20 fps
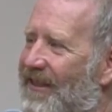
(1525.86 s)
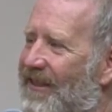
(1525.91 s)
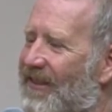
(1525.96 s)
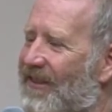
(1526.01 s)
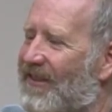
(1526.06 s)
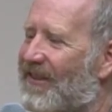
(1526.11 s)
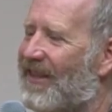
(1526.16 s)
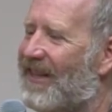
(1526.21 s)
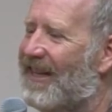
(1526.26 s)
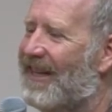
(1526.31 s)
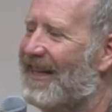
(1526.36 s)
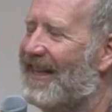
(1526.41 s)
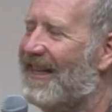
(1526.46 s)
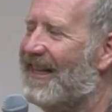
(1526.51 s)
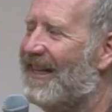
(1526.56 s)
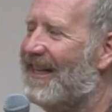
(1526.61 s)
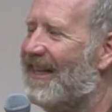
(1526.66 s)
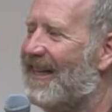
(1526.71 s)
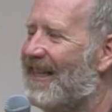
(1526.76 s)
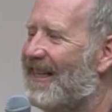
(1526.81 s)
Okay.
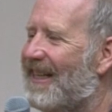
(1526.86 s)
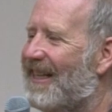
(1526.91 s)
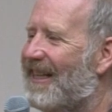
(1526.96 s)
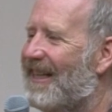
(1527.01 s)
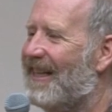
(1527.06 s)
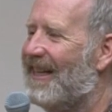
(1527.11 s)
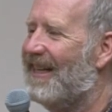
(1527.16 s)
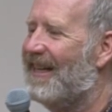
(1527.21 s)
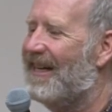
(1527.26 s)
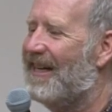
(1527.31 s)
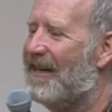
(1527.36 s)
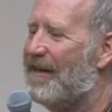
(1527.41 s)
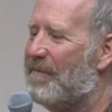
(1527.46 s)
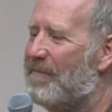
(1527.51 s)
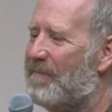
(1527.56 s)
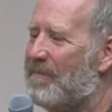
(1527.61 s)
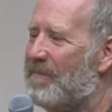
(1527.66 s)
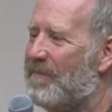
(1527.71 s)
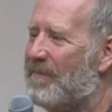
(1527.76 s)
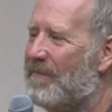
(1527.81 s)

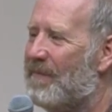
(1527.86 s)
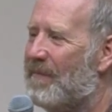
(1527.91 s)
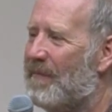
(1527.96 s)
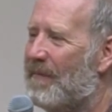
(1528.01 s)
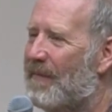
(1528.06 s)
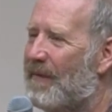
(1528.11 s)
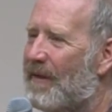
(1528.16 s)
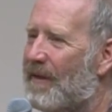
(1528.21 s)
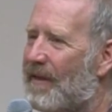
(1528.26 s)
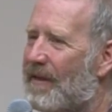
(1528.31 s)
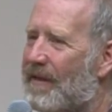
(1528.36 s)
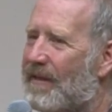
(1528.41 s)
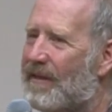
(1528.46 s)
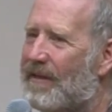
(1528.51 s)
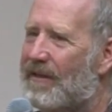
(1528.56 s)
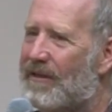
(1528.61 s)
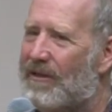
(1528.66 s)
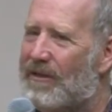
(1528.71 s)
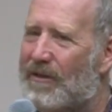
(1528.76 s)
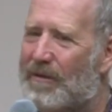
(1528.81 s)
Um,
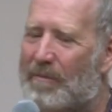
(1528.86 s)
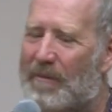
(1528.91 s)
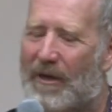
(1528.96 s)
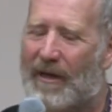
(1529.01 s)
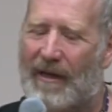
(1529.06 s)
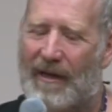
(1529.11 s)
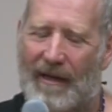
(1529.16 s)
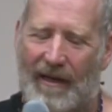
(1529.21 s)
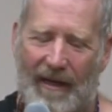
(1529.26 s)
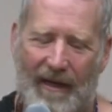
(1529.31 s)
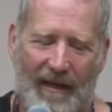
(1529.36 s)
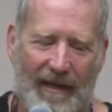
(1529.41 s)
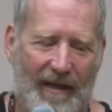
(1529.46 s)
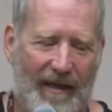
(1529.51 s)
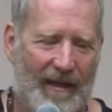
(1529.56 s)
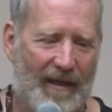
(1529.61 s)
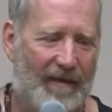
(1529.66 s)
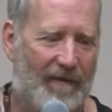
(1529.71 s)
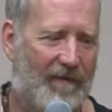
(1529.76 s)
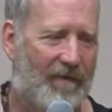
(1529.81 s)
so my
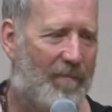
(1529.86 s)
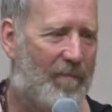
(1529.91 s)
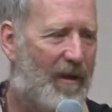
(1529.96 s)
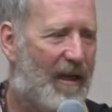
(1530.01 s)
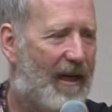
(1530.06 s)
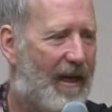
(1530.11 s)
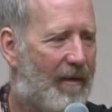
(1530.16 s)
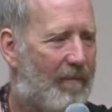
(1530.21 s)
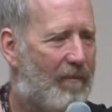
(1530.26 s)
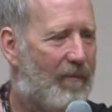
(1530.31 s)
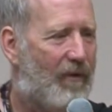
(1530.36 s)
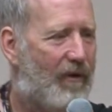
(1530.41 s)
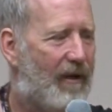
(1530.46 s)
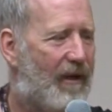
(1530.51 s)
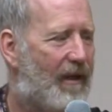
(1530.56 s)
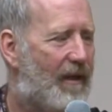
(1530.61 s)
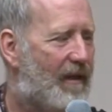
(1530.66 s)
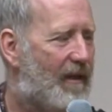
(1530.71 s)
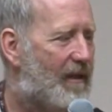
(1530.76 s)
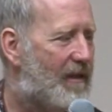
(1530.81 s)
idea of plant
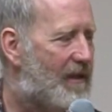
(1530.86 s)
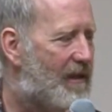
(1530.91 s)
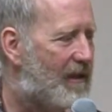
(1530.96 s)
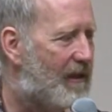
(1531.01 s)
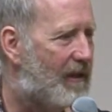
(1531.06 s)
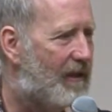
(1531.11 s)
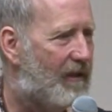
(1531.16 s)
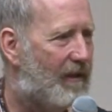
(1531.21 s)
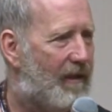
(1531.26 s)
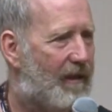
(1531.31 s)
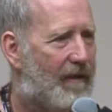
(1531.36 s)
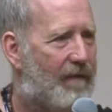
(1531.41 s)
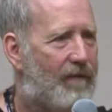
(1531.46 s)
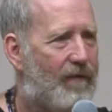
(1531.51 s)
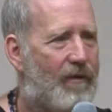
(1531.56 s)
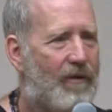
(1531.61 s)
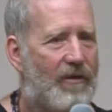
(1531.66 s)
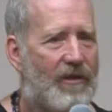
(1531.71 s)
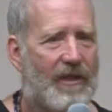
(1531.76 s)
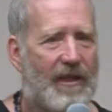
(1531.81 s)
breeding is that you,
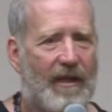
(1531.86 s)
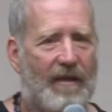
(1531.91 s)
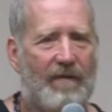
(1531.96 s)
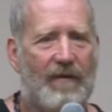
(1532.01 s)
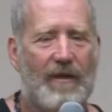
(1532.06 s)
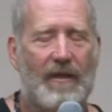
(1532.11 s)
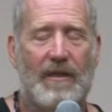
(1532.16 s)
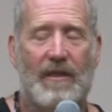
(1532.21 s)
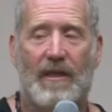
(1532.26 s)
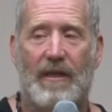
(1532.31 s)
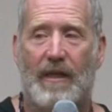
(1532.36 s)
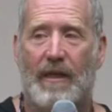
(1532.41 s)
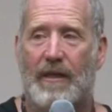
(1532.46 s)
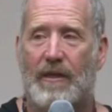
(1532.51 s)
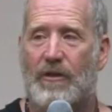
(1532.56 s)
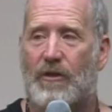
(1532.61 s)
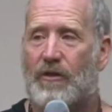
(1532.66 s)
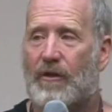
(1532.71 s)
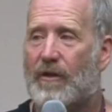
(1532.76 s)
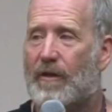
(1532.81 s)
if you're saving
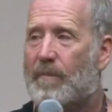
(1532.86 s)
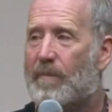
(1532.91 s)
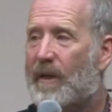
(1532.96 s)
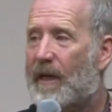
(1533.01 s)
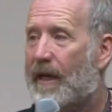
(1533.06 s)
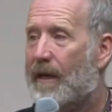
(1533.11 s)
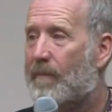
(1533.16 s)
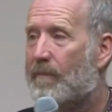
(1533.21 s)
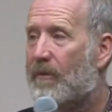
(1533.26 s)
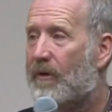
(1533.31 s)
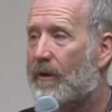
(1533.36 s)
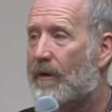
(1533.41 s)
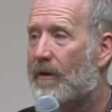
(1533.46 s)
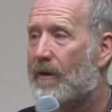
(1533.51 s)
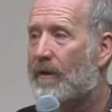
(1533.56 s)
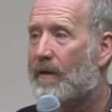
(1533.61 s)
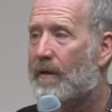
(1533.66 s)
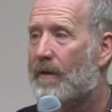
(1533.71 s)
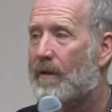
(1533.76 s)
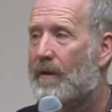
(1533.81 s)
seeds, you're a plant
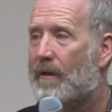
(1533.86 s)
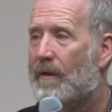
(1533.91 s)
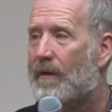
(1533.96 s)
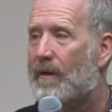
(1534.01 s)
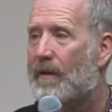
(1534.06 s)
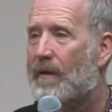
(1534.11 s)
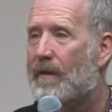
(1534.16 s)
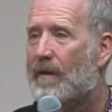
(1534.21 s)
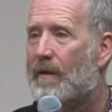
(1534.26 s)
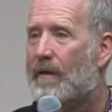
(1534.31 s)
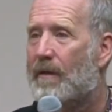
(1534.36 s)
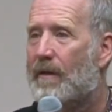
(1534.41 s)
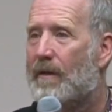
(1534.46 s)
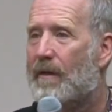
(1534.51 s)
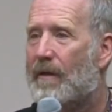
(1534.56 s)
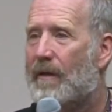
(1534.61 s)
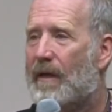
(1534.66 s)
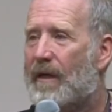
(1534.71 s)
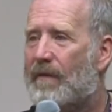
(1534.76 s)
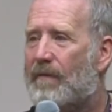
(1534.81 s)
breeder.
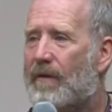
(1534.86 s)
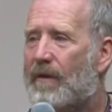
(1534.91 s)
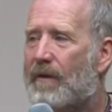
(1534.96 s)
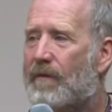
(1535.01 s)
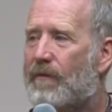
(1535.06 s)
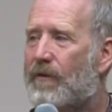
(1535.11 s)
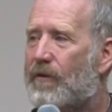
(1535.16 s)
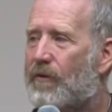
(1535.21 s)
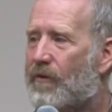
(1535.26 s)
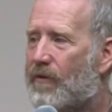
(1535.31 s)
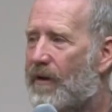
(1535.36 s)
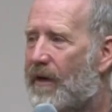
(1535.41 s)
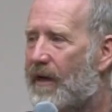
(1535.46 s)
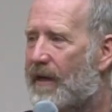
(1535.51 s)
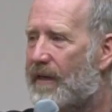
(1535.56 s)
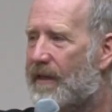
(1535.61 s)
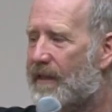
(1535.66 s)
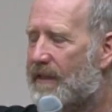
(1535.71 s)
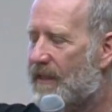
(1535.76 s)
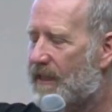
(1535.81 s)
Even if you're
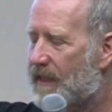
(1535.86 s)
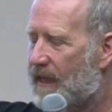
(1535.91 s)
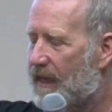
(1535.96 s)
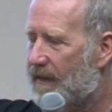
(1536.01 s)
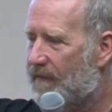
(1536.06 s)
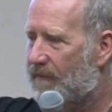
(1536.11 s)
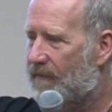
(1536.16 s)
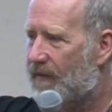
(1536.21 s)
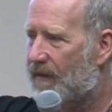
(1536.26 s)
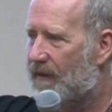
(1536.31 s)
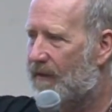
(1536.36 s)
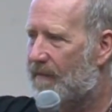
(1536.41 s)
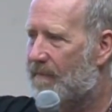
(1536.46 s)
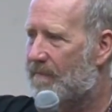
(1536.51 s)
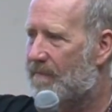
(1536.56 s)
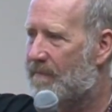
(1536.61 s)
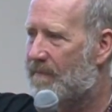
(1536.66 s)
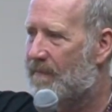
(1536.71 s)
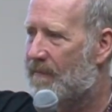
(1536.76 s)
trying to save them